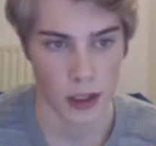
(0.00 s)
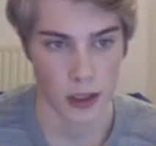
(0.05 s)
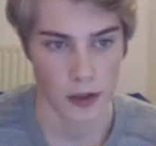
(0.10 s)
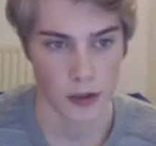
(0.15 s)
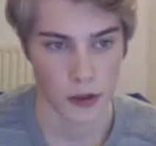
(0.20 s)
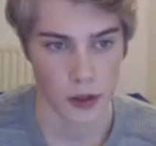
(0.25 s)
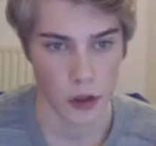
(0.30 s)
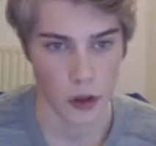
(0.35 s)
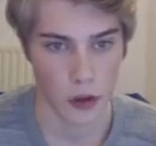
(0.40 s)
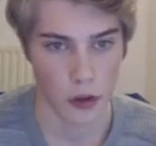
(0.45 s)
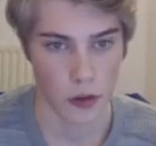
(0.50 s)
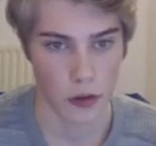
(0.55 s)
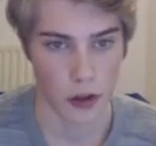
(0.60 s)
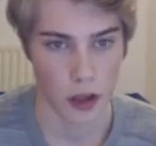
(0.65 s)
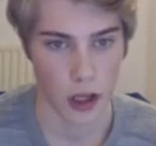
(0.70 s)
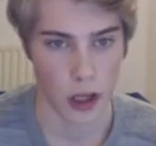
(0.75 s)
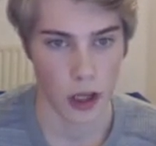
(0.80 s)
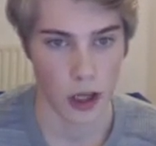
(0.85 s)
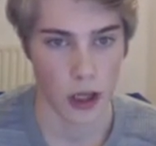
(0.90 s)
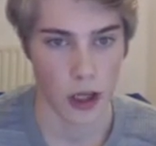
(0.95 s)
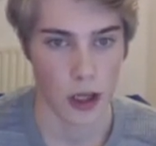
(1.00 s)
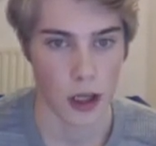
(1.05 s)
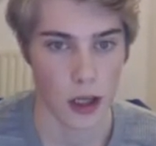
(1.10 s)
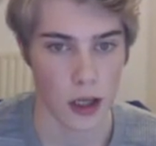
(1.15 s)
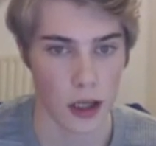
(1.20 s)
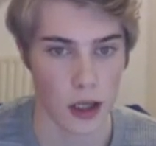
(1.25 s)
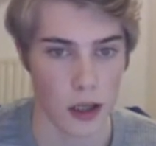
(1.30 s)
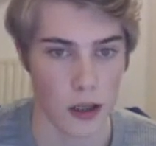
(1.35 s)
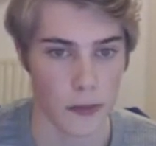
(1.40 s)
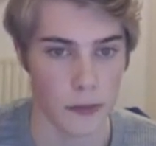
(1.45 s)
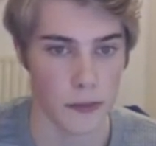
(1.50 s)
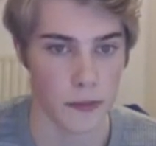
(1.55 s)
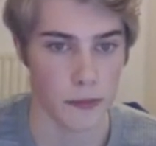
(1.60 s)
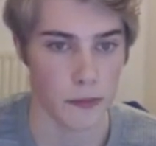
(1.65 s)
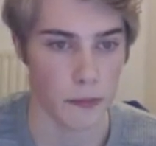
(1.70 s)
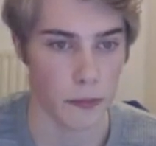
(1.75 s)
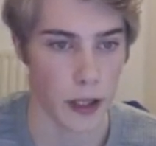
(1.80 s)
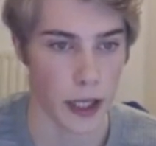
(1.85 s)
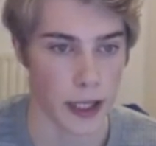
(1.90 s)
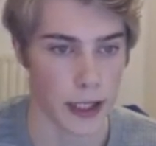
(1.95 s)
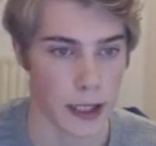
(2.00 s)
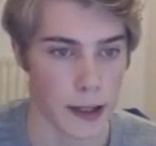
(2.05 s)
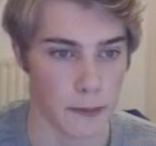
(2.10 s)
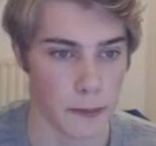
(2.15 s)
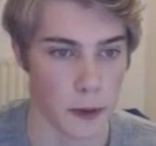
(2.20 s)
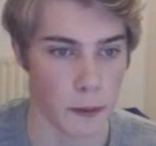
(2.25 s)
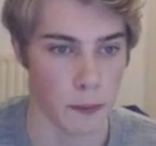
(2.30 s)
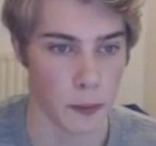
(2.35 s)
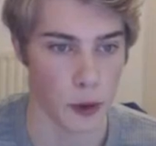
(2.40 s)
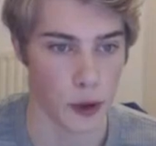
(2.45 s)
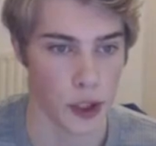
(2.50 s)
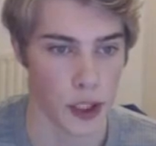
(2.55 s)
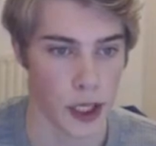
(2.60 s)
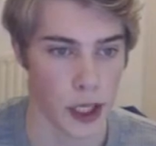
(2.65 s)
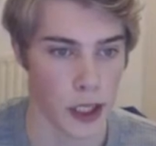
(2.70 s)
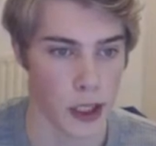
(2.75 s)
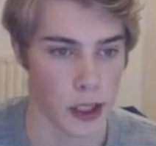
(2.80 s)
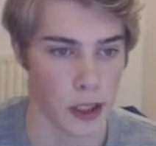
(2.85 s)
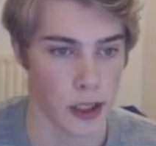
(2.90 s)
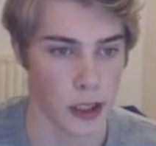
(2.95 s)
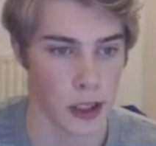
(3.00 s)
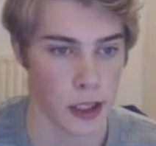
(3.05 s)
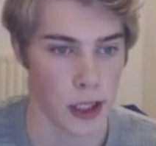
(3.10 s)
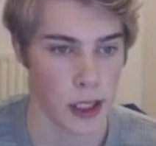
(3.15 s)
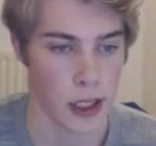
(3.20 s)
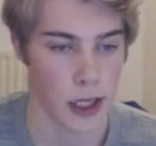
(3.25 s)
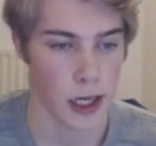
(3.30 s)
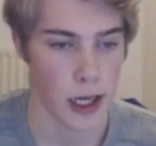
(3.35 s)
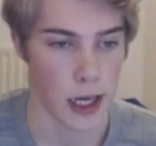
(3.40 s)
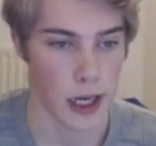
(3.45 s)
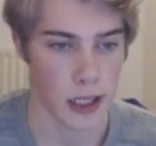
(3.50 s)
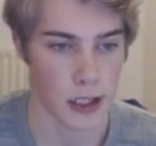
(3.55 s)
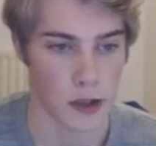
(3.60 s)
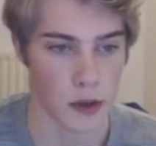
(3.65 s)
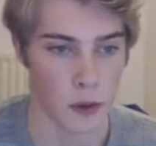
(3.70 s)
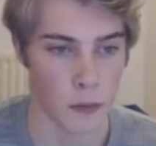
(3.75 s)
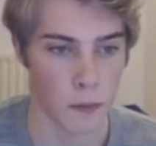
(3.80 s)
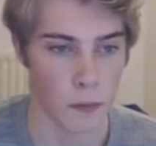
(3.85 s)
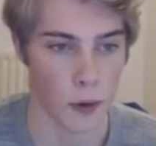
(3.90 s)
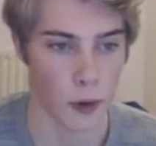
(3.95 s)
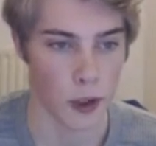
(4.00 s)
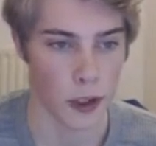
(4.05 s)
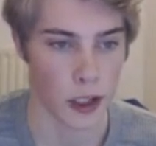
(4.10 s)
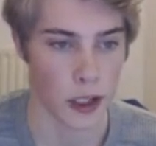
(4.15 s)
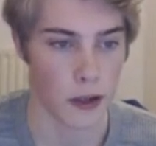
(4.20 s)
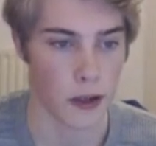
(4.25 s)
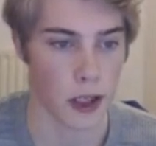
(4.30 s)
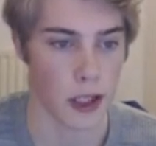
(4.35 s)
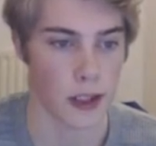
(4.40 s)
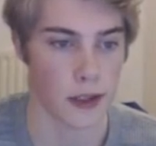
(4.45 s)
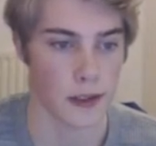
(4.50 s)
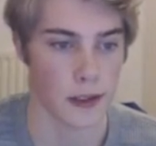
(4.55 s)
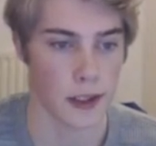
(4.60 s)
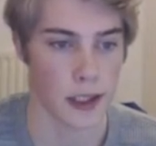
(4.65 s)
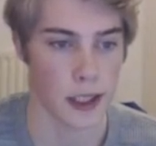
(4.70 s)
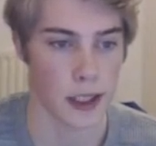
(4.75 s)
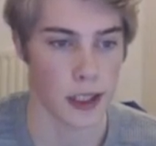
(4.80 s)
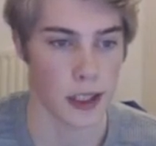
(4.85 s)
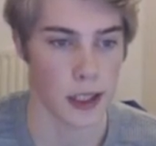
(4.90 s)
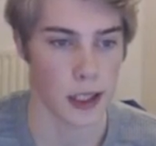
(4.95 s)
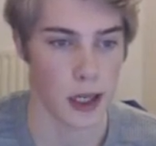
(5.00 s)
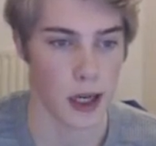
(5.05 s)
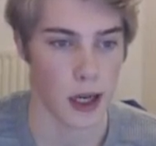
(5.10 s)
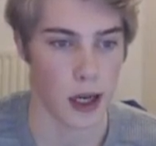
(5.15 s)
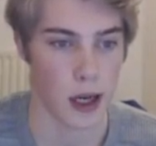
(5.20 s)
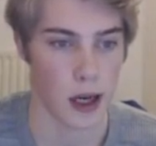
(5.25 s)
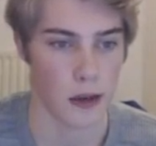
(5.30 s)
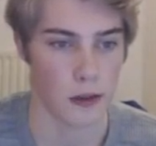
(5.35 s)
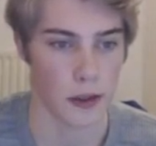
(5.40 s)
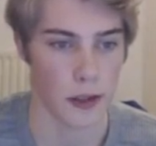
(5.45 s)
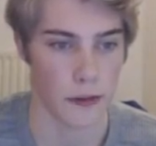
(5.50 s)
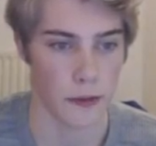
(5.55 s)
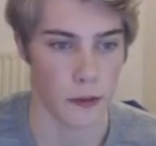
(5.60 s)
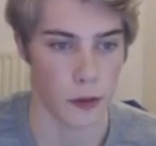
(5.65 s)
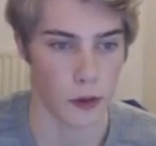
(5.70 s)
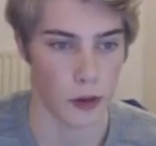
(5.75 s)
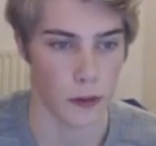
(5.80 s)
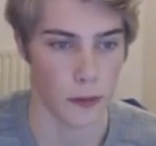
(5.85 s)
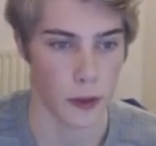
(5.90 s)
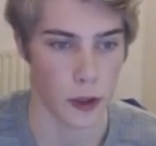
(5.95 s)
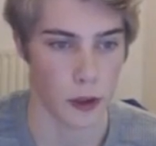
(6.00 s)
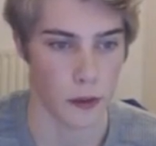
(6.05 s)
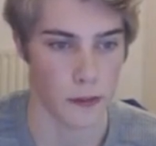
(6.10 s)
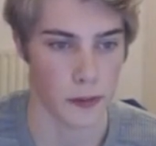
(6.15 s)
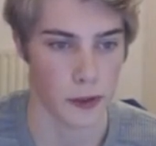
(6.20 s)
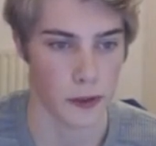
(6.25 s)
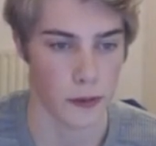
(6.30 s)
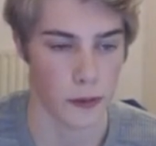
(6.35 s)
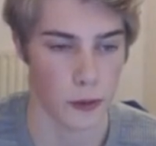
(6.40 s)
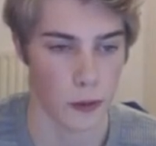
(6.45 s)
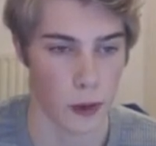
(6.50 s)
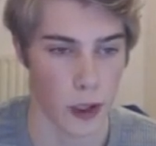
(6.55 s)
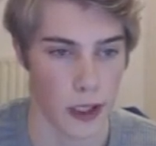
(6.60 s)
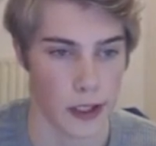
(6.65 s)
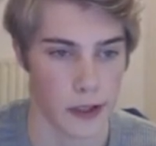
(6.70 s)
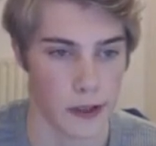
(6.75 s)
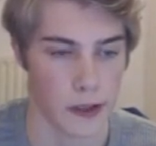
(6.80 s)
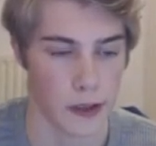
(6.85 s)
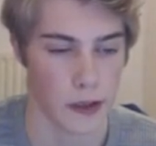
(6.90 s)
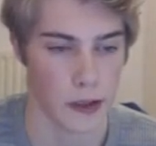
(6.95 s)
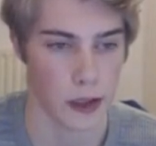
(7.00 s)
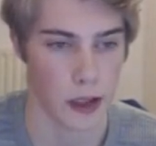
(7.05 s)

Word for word: So um, black kept on pushing. And at some point you can see how difficult it becomes for white.